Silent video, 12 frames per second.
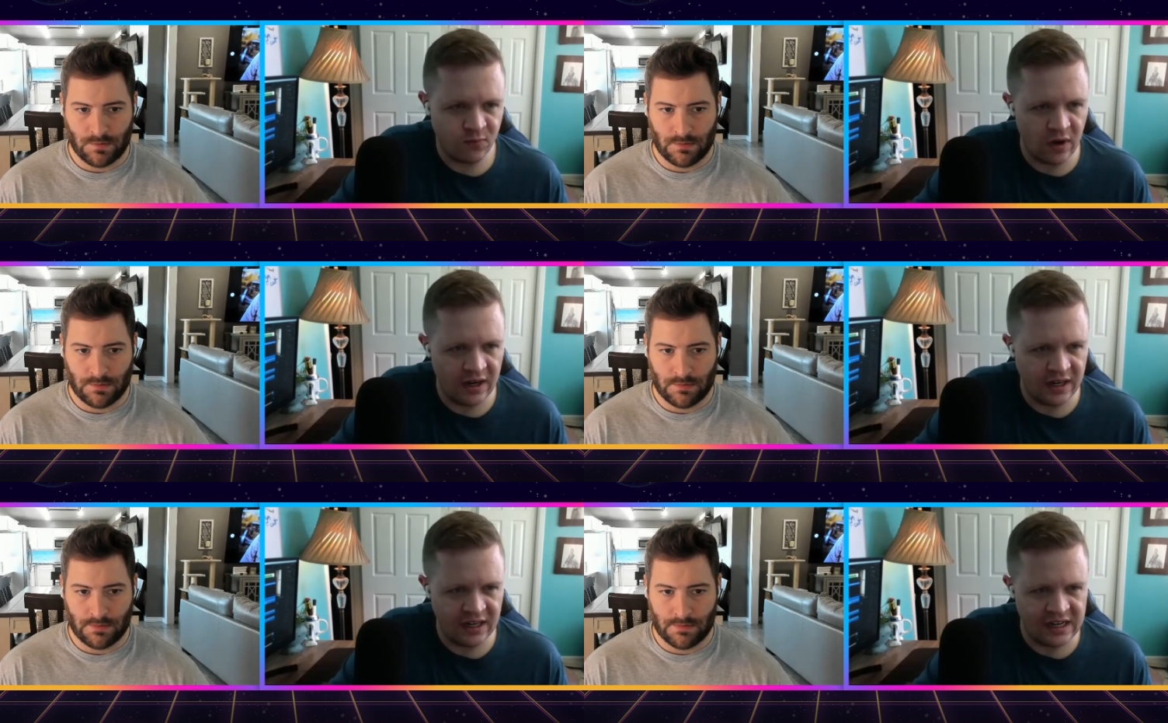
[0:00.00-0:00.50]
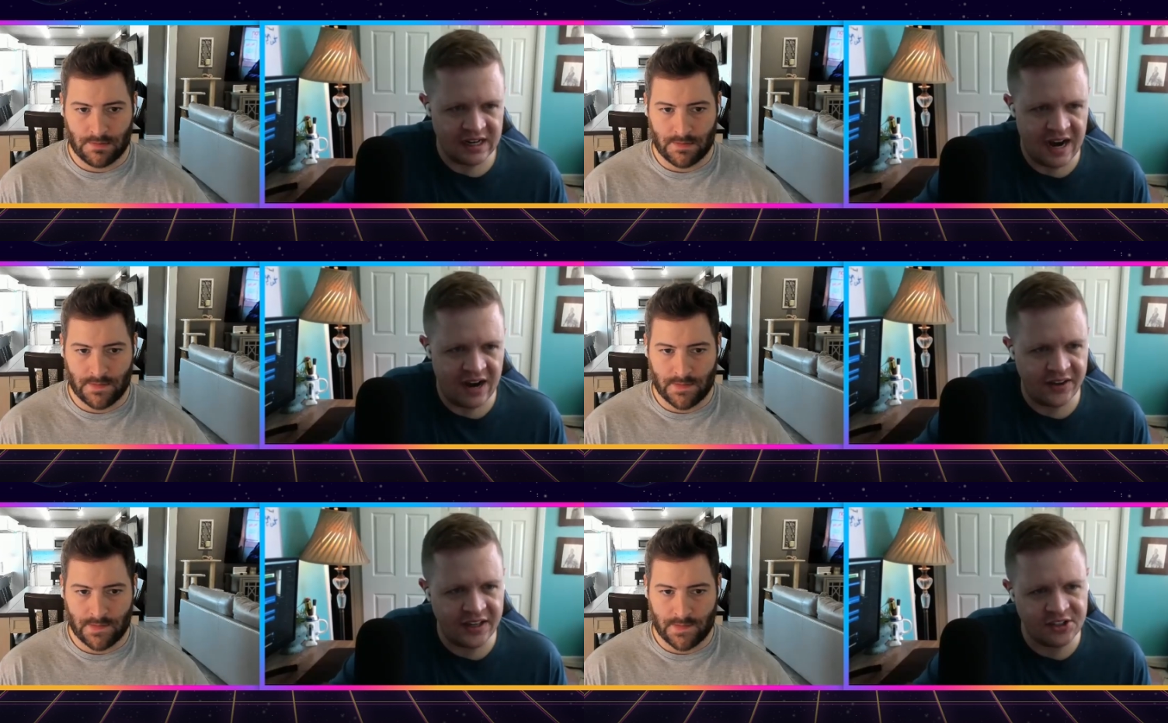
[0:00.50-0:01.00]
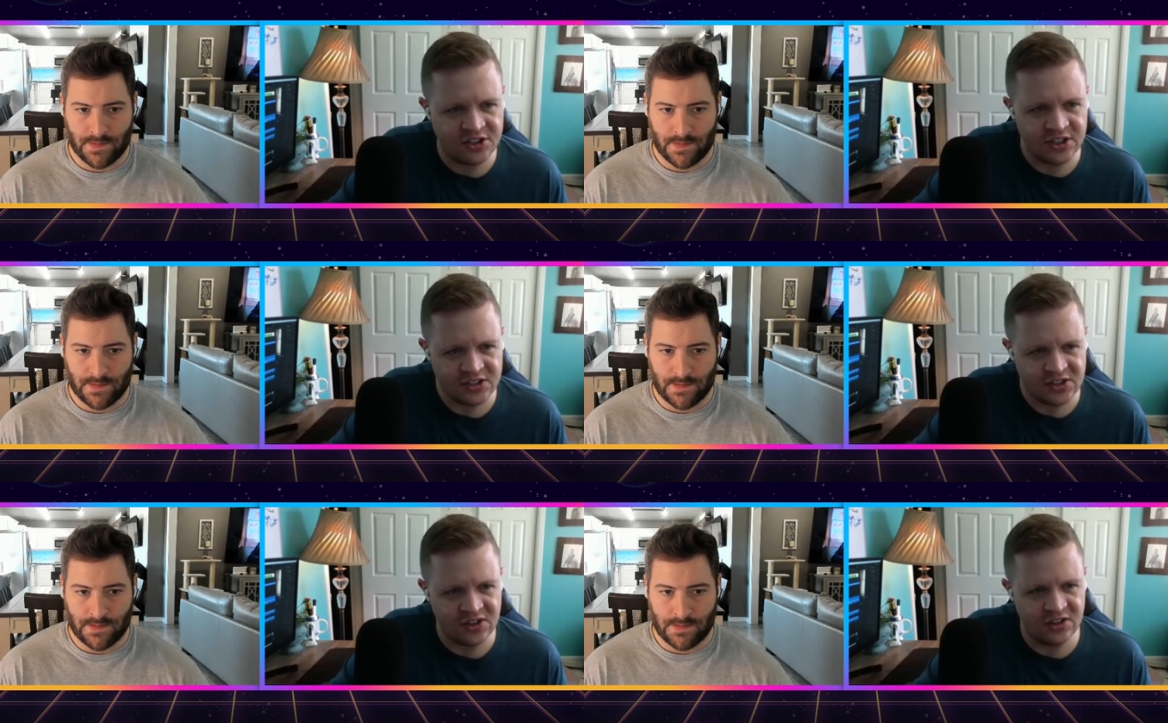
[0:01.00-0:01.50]
Speaker 1: Right. And now he's
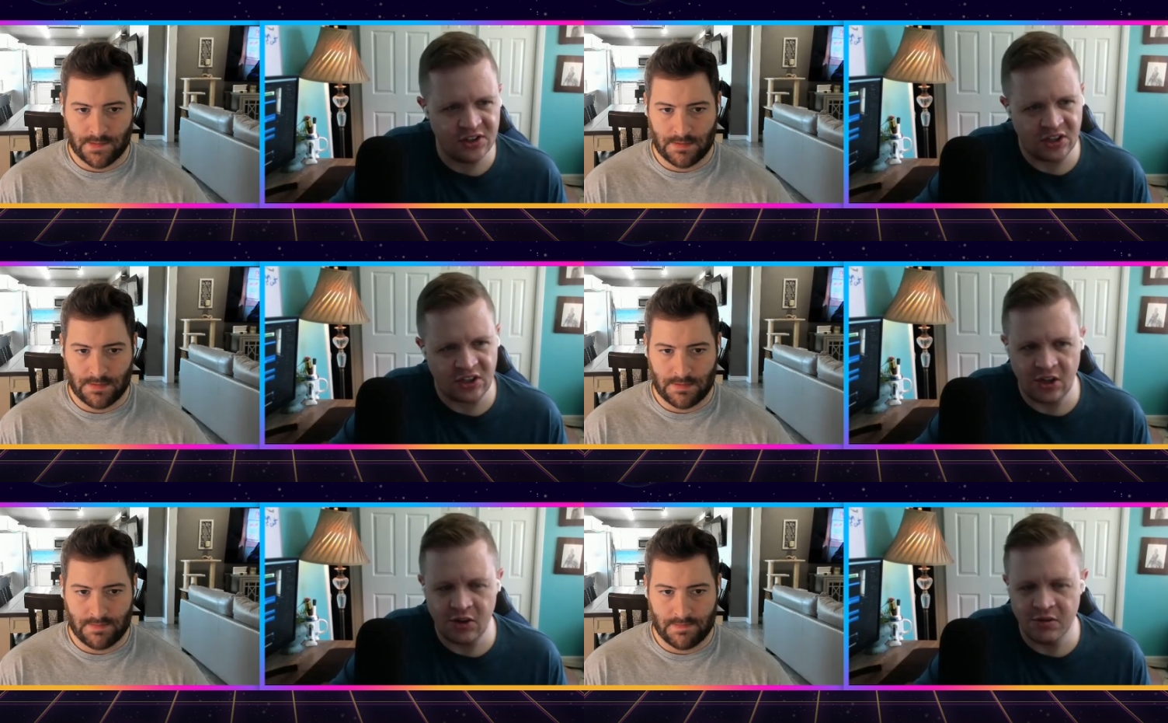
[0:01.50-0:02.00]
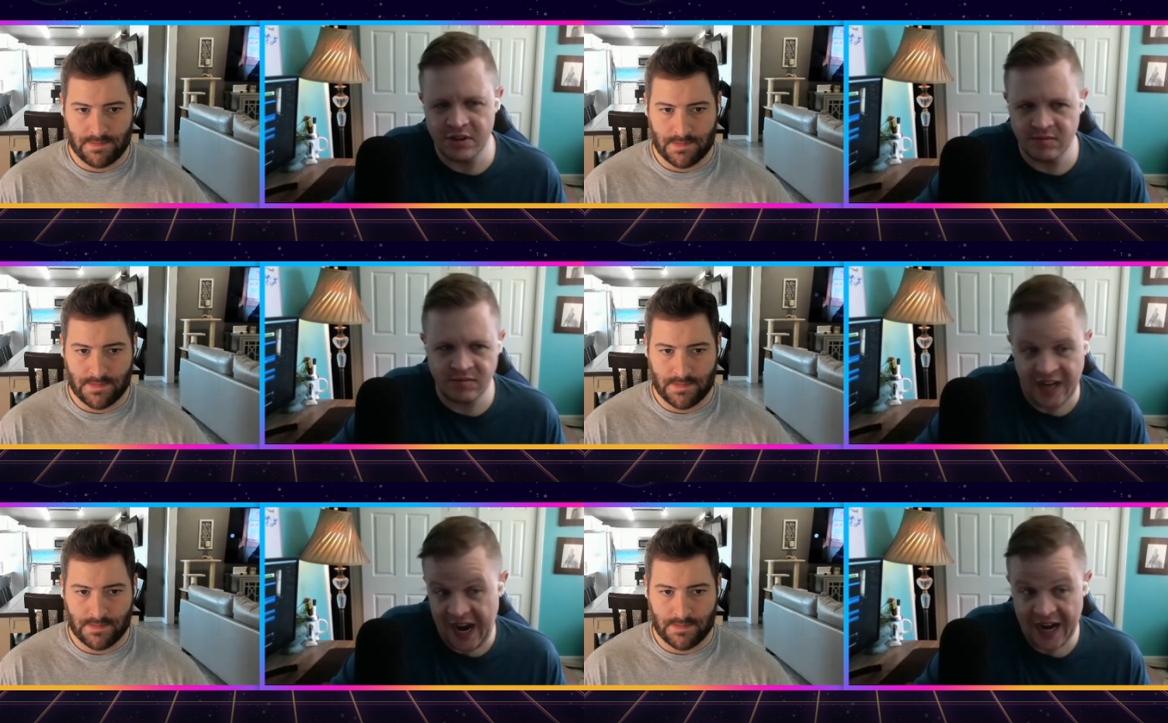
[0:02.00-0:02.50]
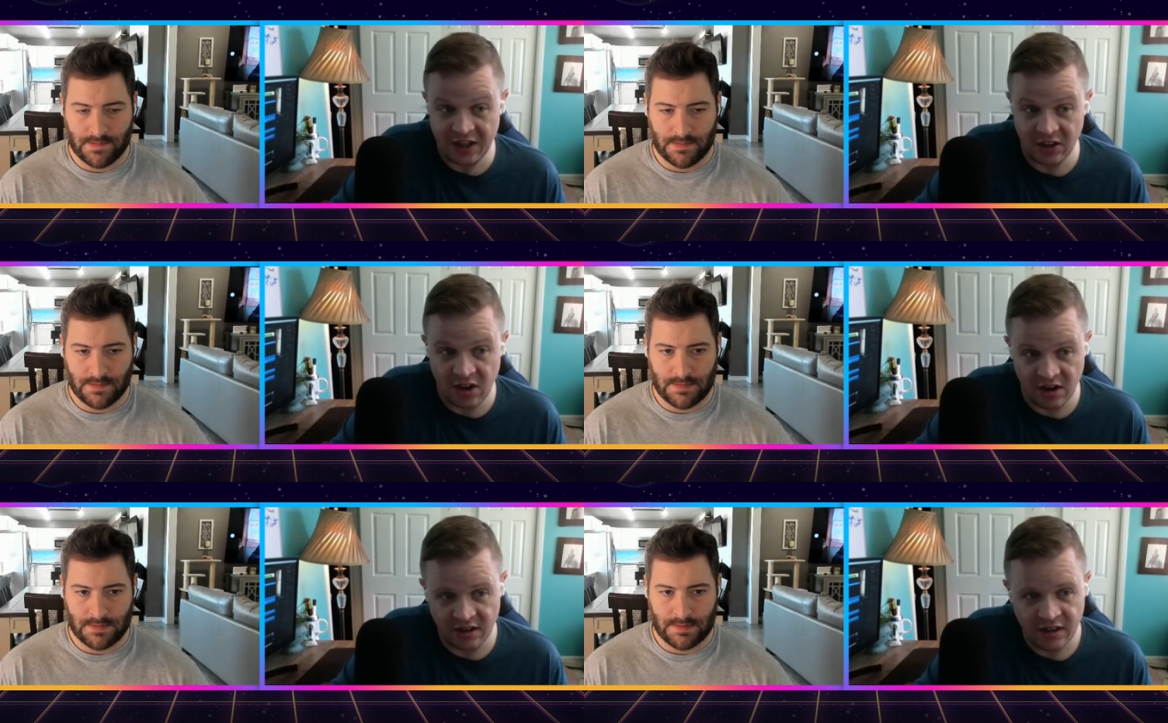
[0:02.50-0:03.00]
just the cute tag
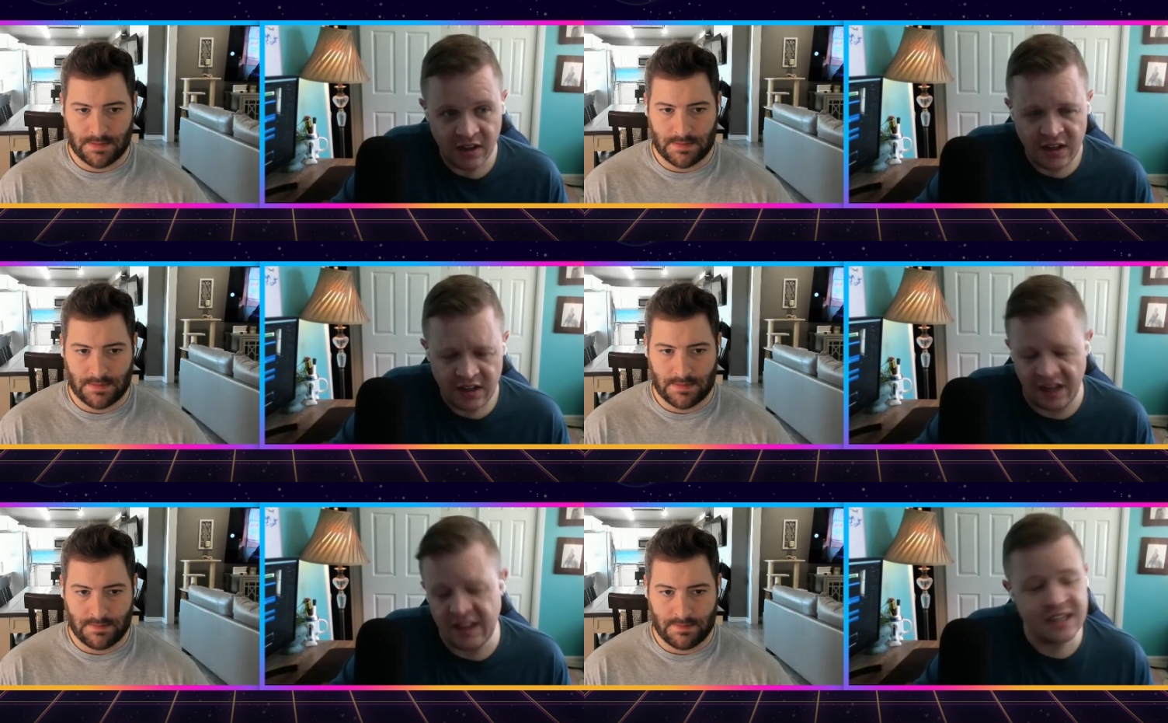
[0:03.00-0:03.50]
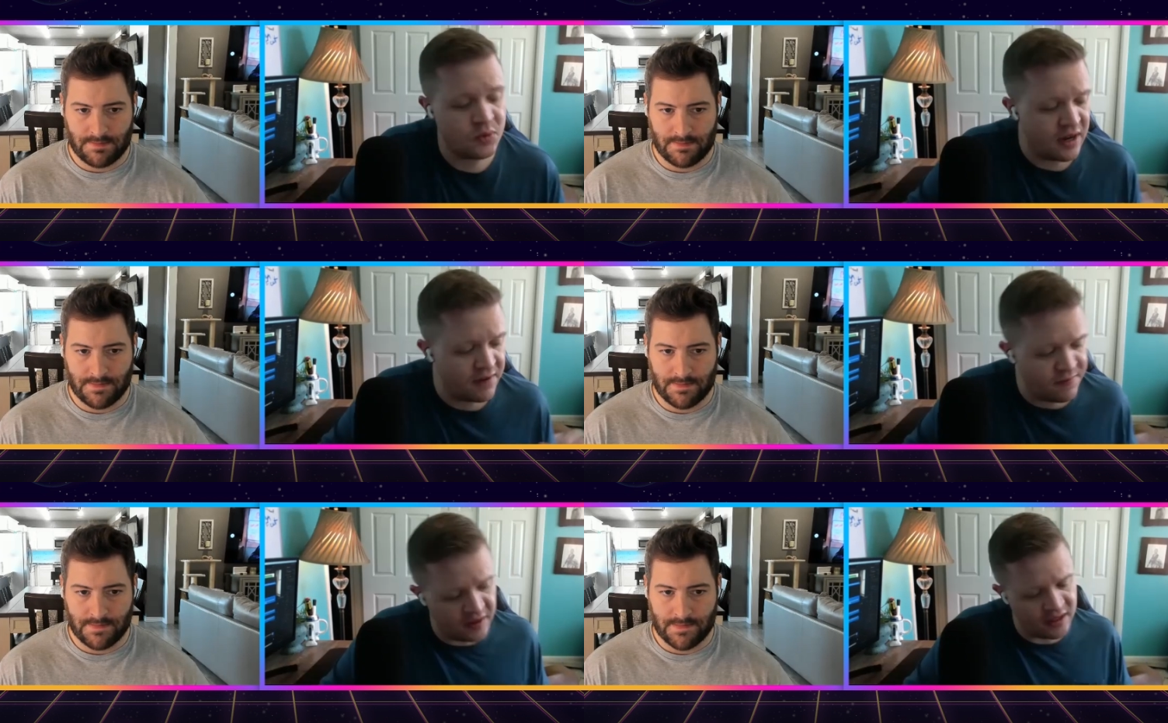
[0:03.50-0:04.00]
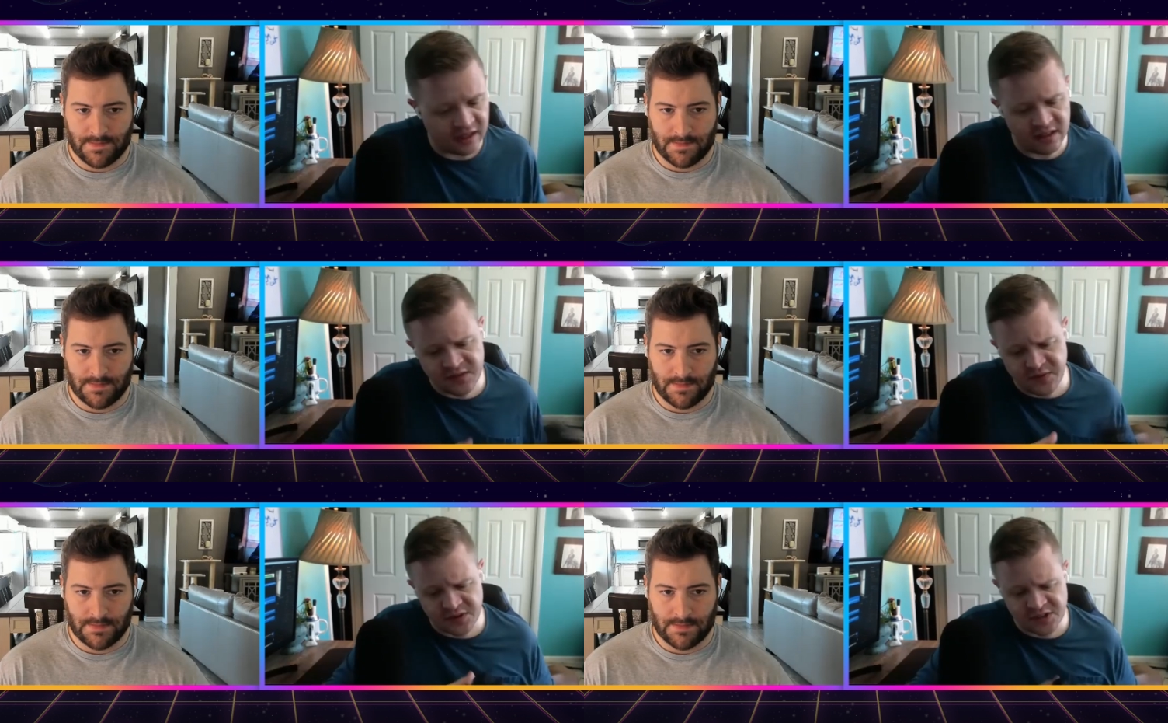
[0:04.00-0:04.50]
along. And that's what I felt like
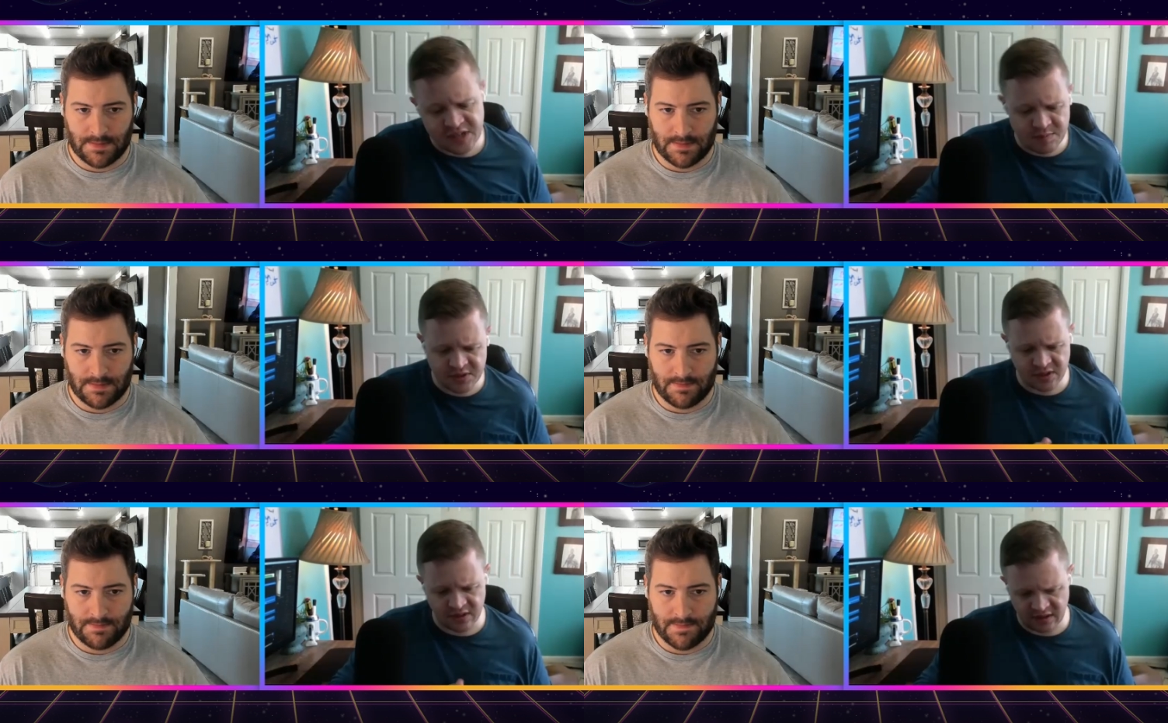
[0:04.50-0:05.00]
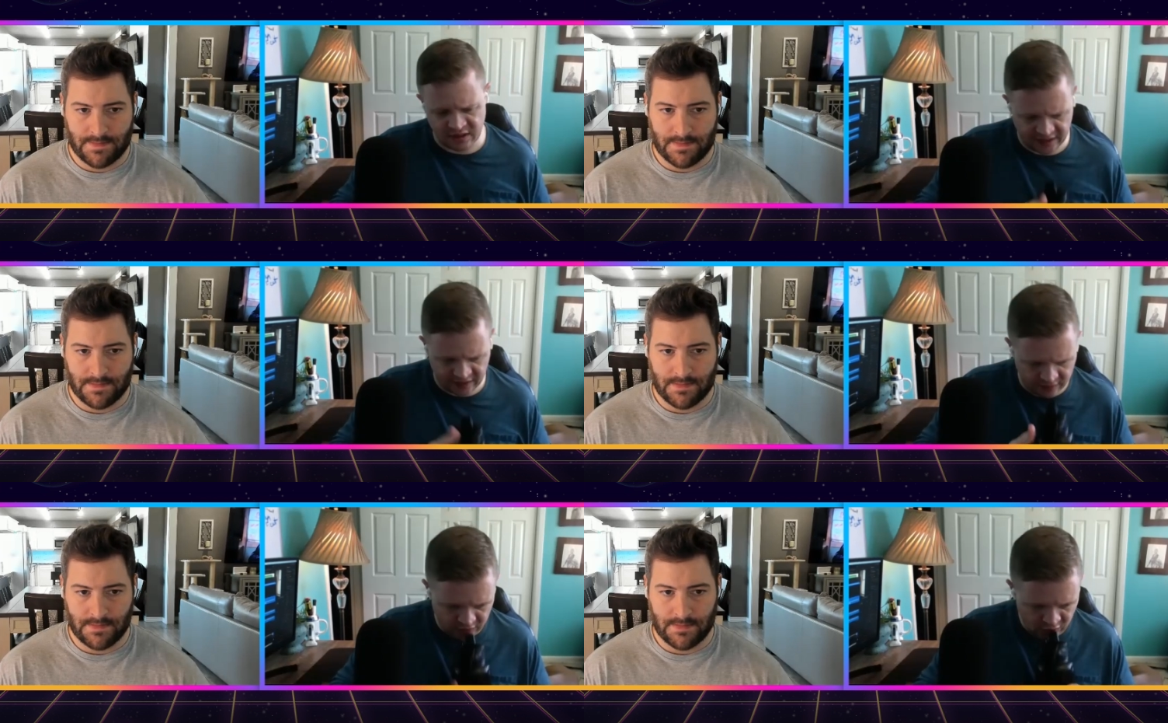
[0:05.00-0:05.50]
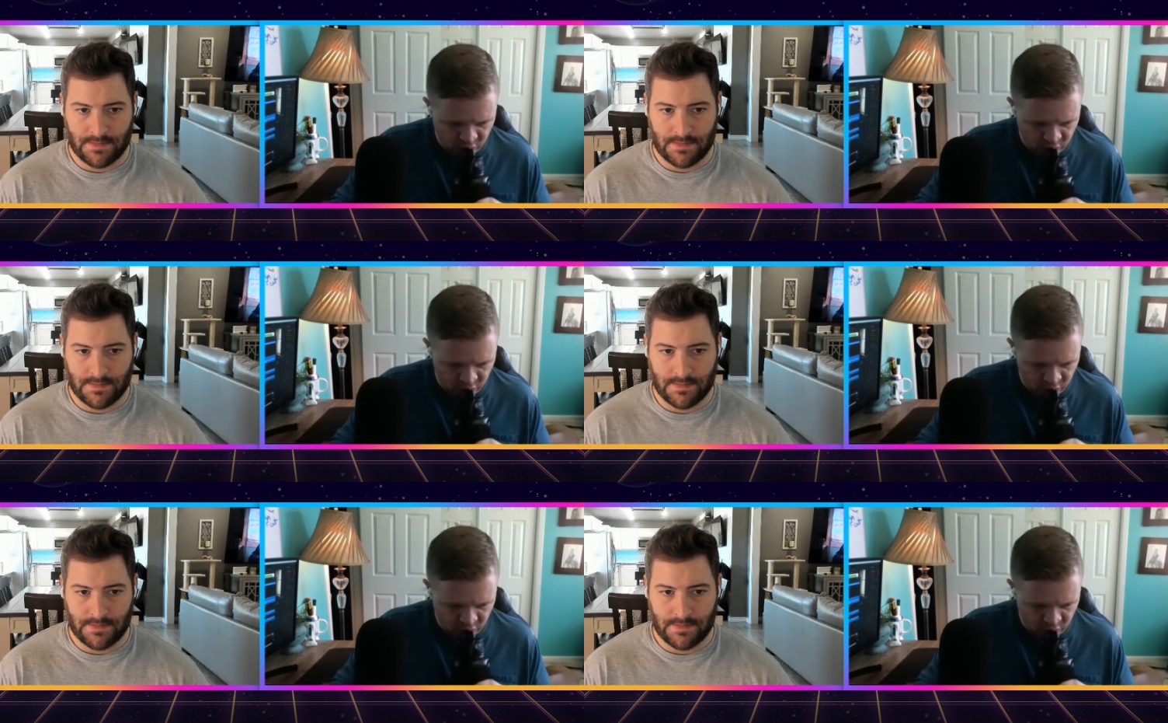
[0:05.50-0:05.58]
in this first episode, that like,